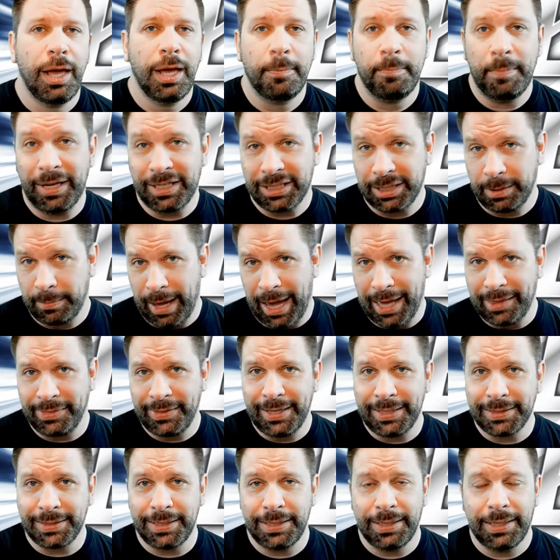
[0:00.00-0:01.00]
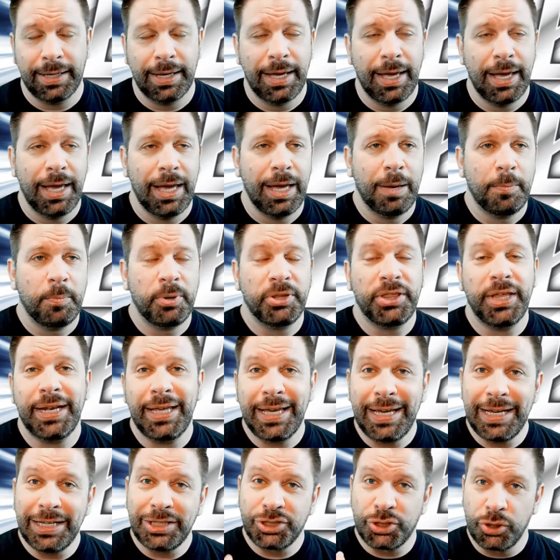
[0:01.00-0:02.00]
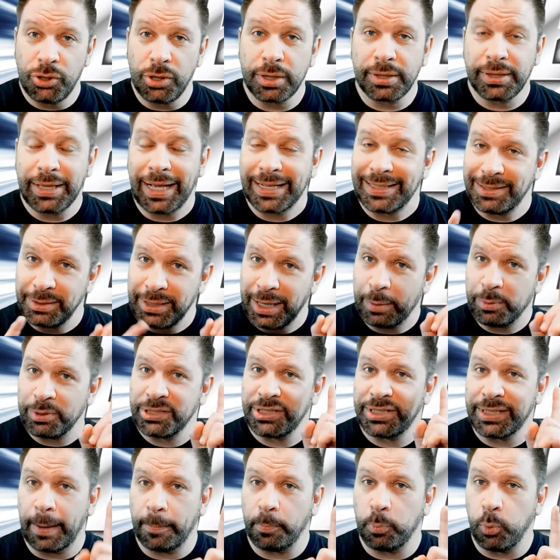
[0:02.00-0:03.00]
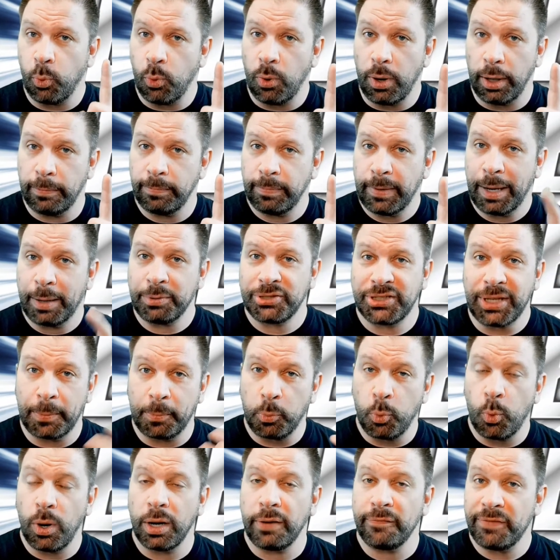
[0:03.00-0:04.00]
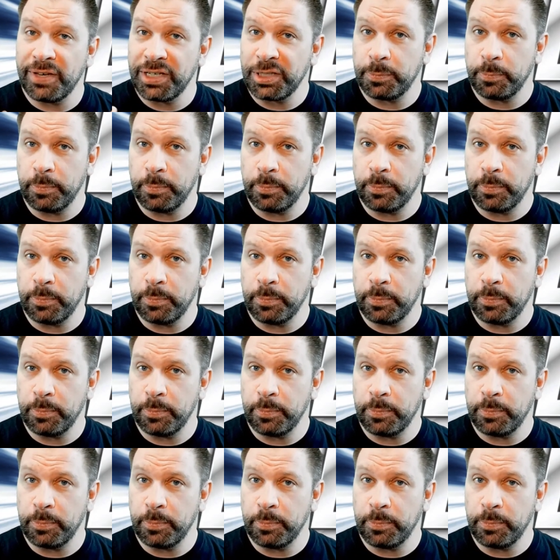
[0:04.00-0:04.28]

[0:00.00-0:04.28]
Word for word: Makes the math easy. But then he took that's that was step one. That was step one of his